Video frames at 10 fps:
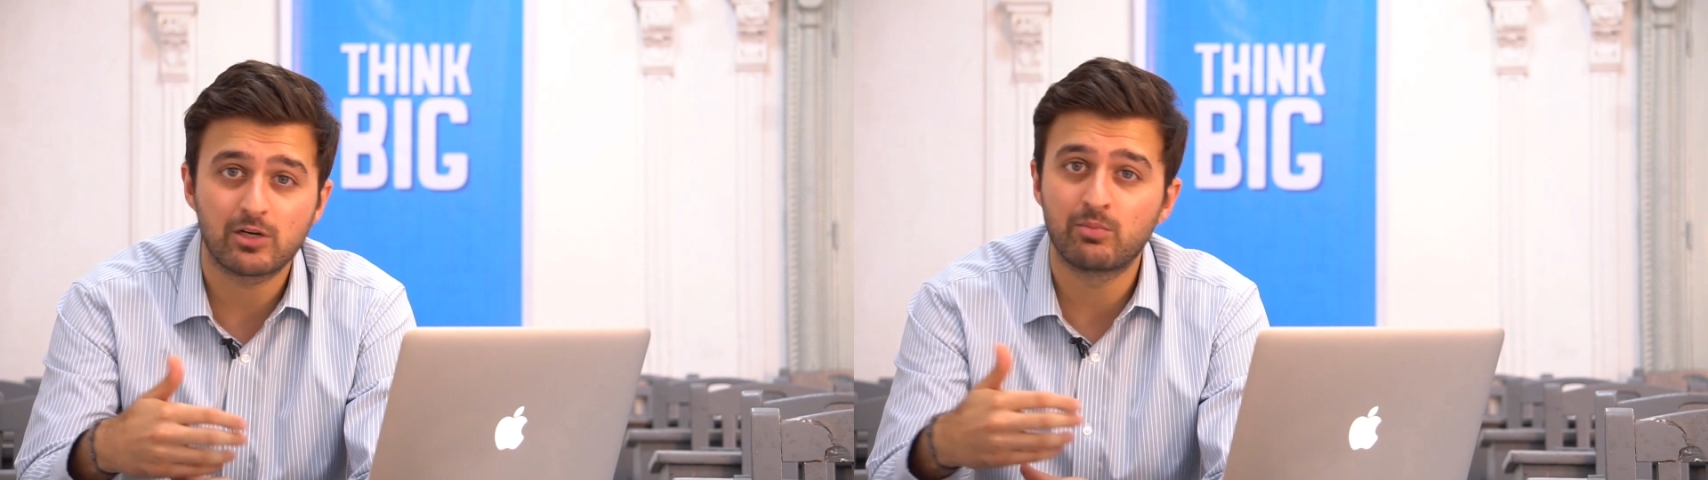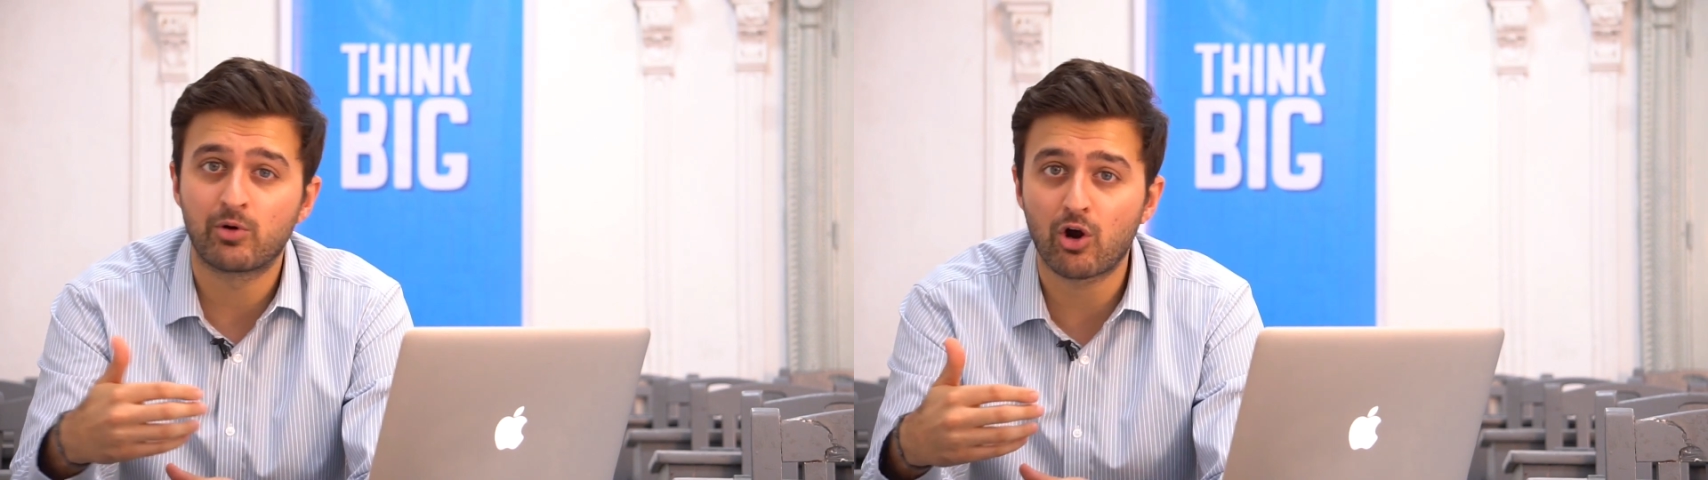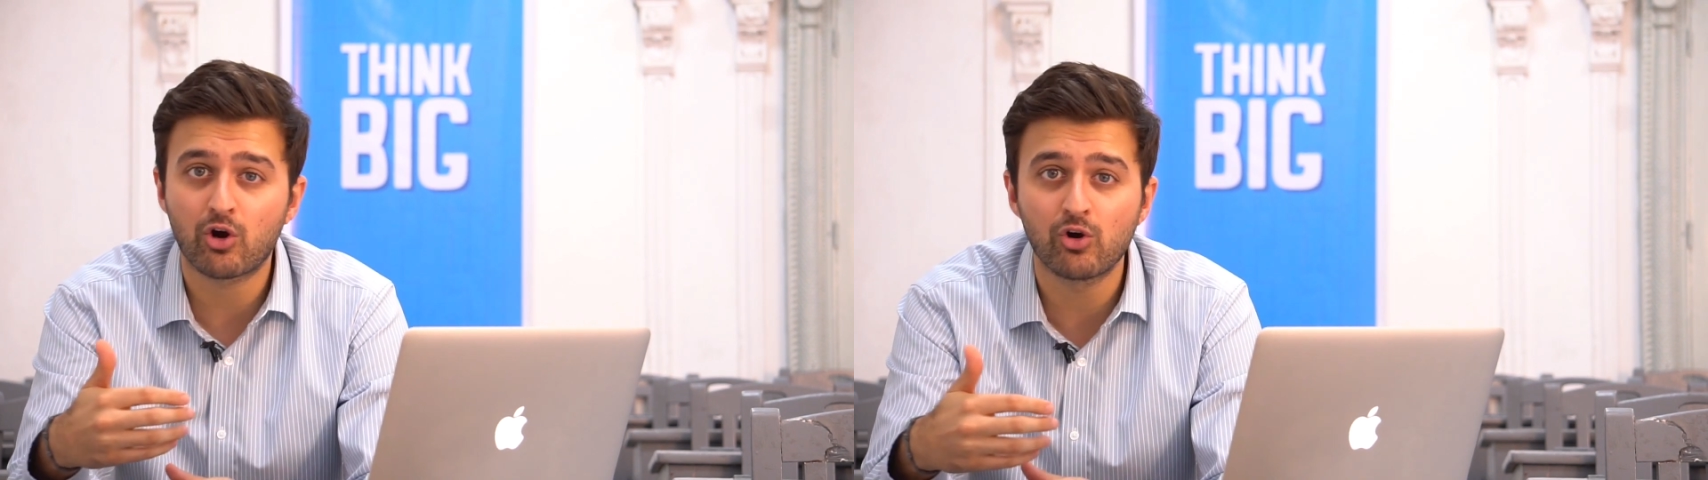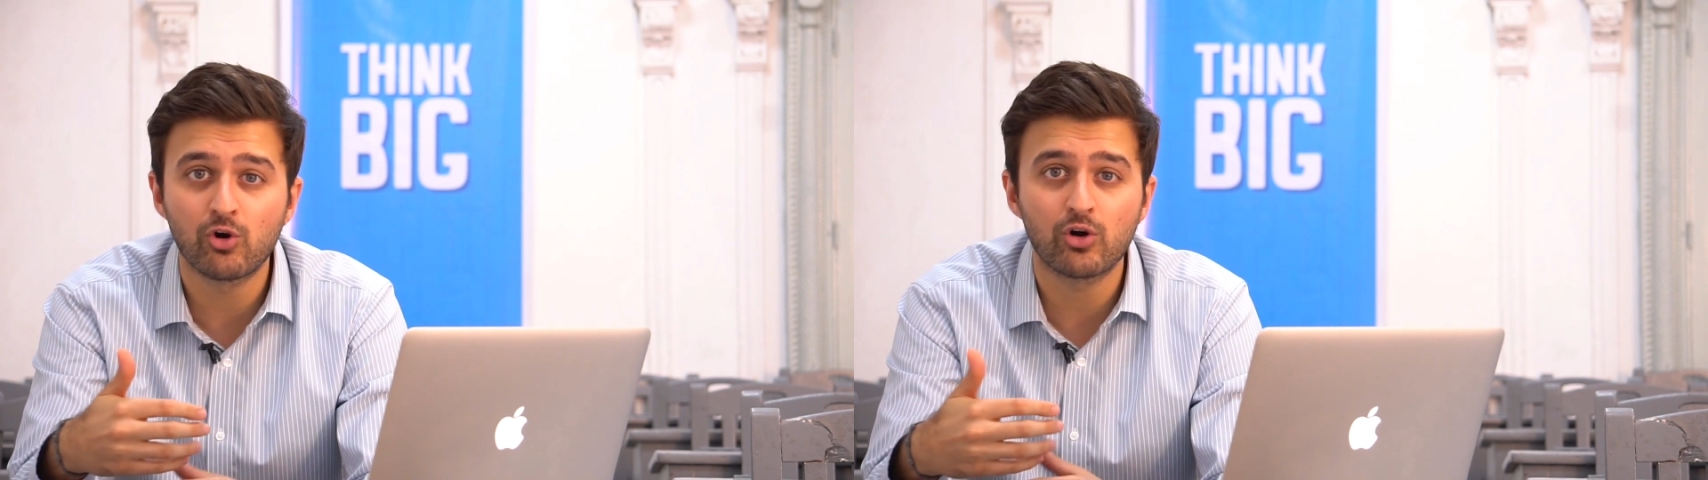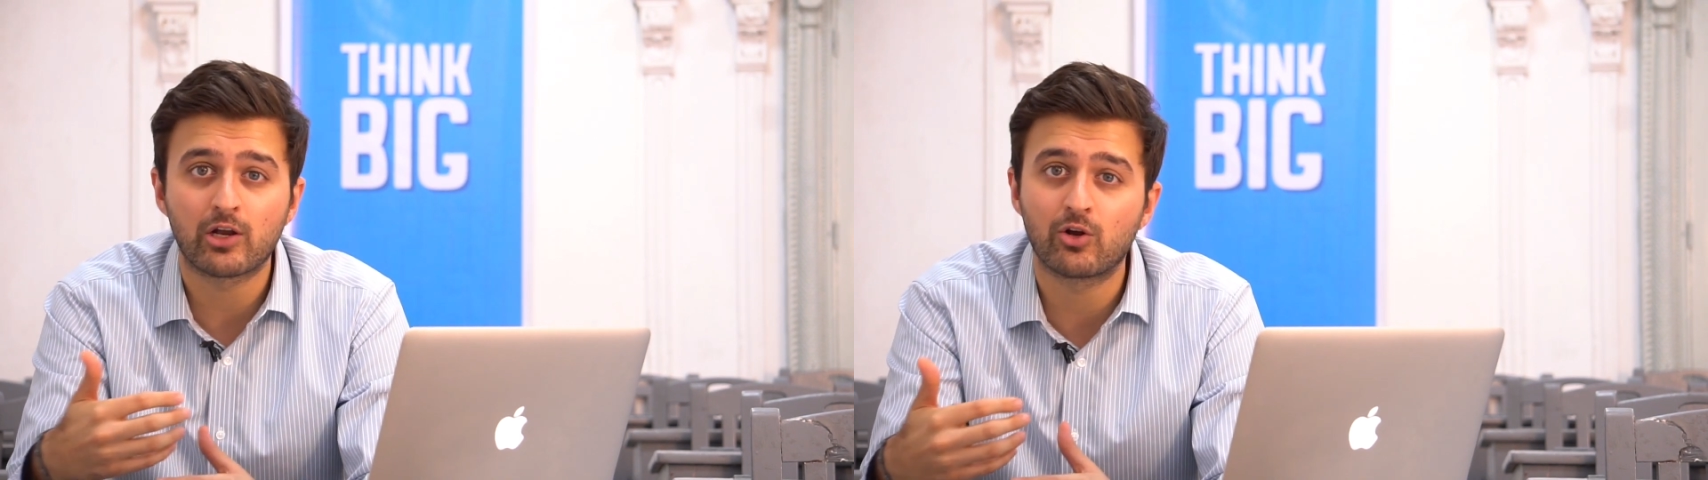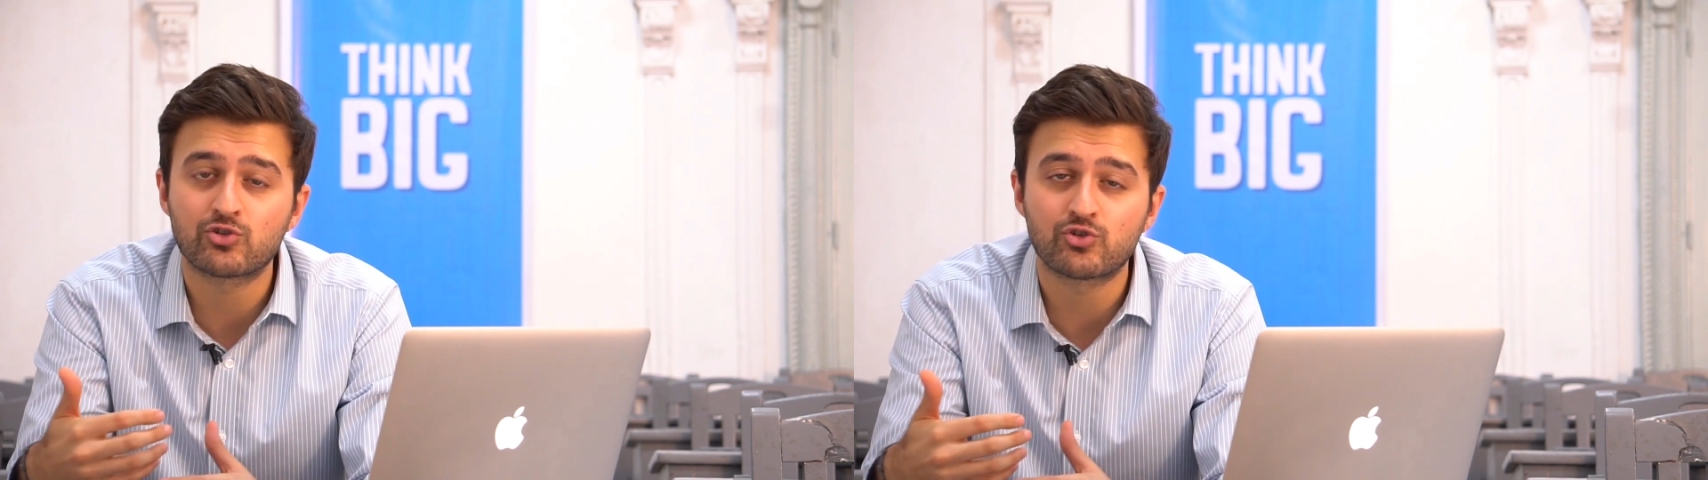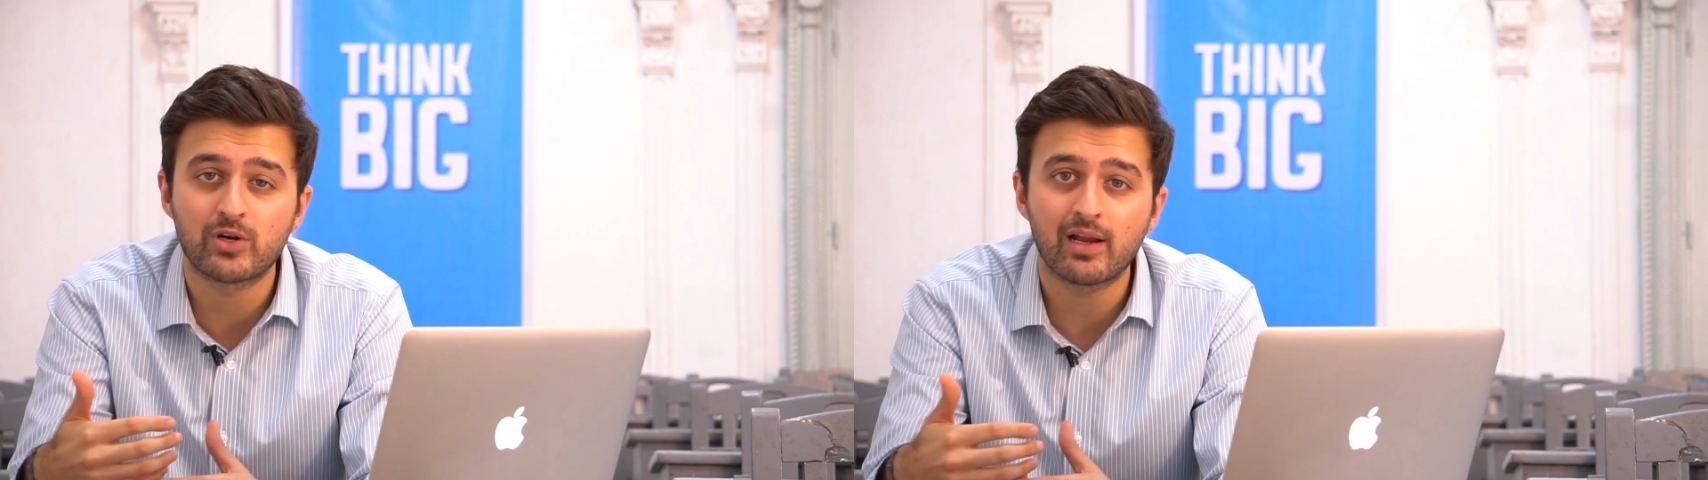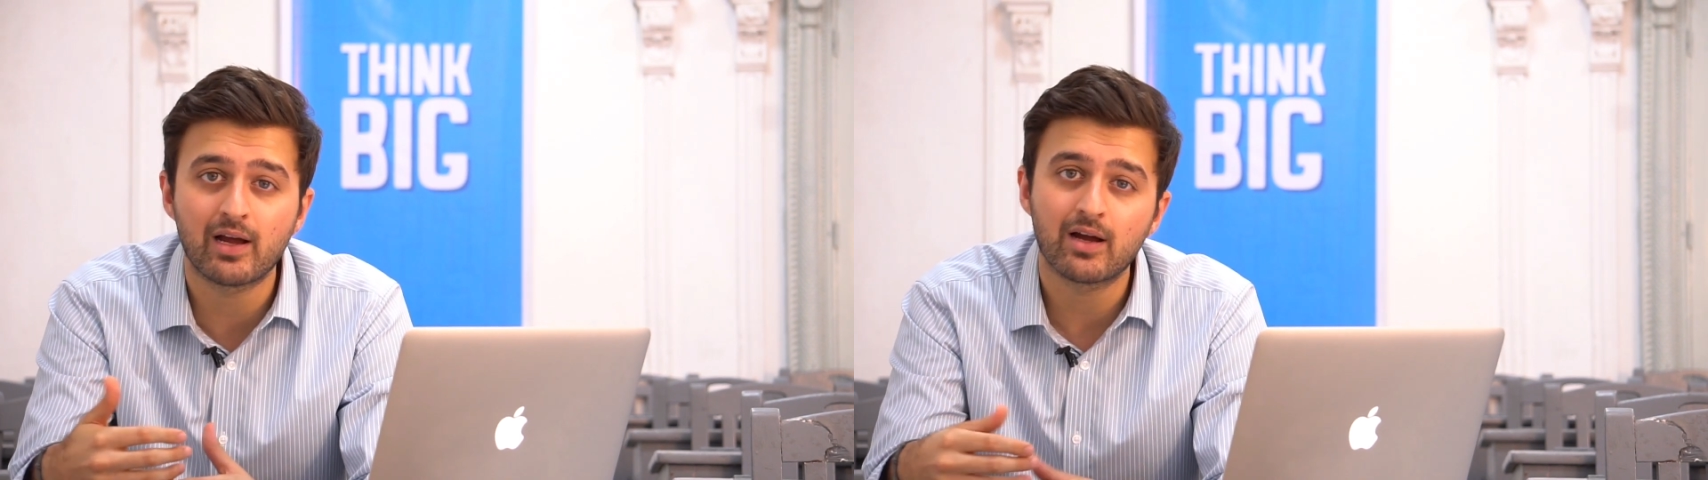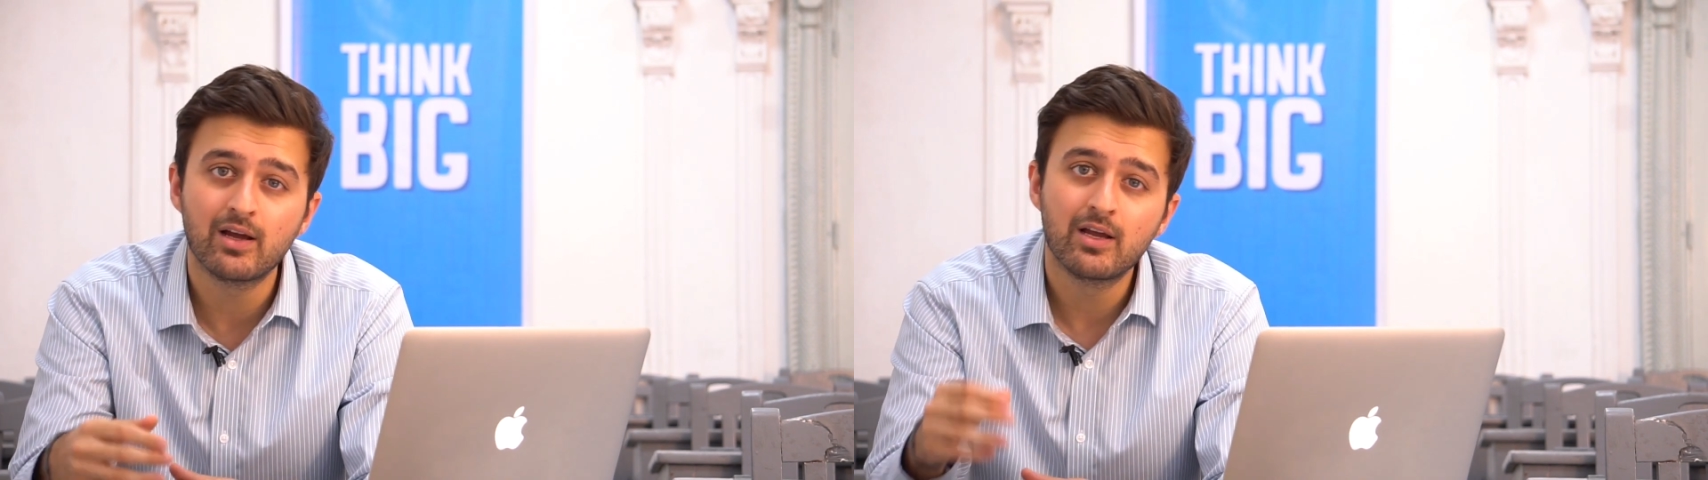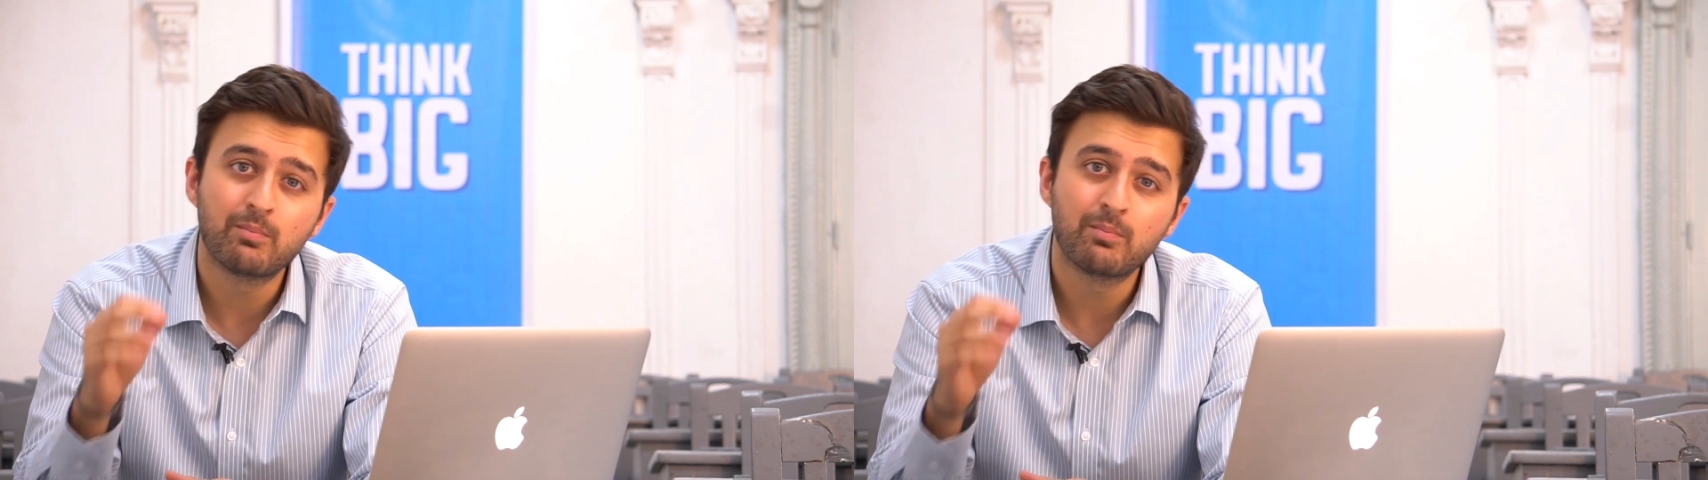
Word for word: in Morocco, in Australia